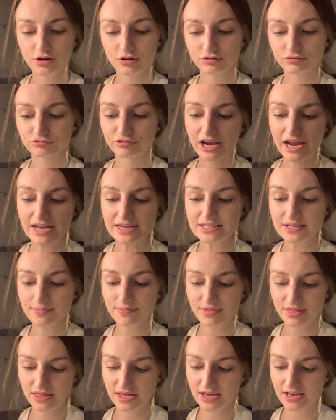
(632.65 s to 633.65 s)

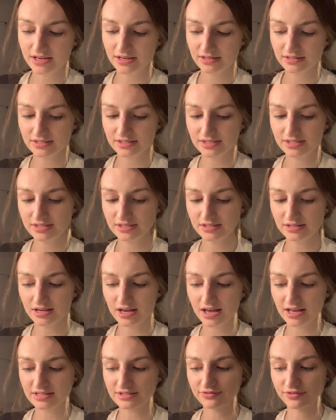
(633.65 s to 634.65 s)
random things.
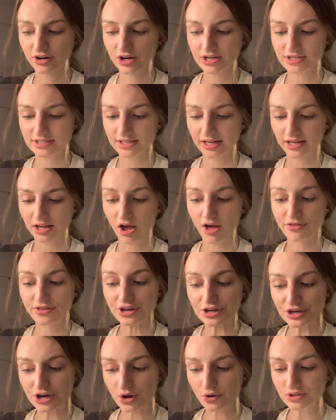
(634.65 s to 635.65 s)
As far as like on the
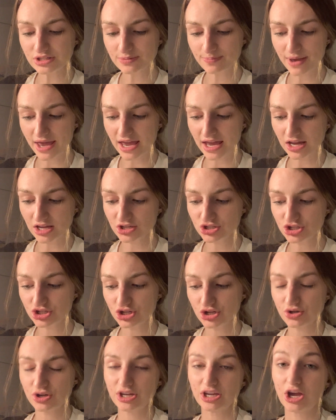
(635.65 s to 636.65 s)
notes page,
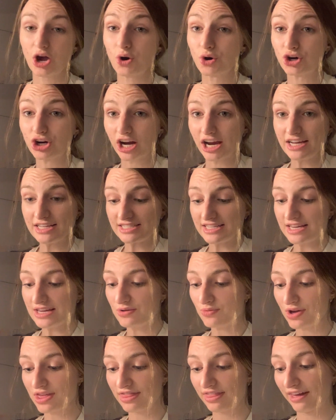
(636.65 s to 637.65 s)
you can go crazy
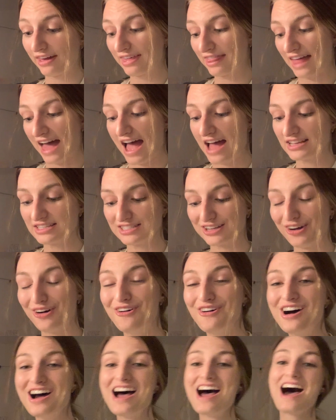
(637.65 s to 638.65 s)
with like that.
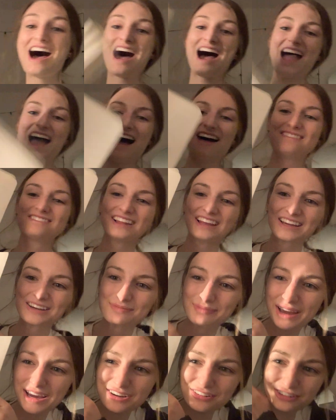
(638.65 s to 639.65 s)
So I have like
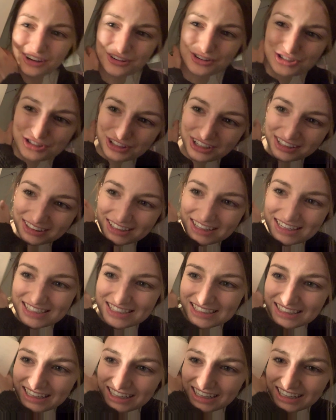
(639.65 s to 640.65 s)
my grocery list
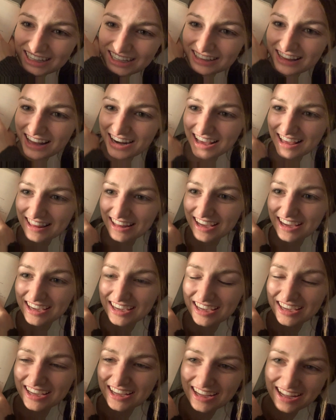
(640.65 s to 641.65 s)
here that I like
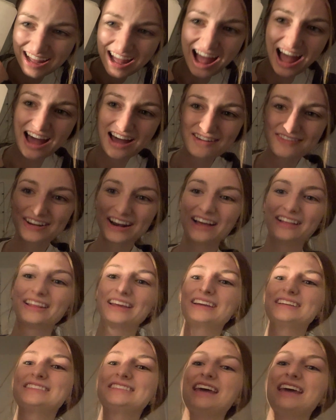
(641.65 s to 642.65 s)
have, and I'll
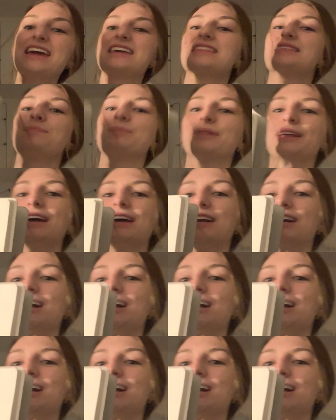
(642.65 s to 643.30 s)
like take the planner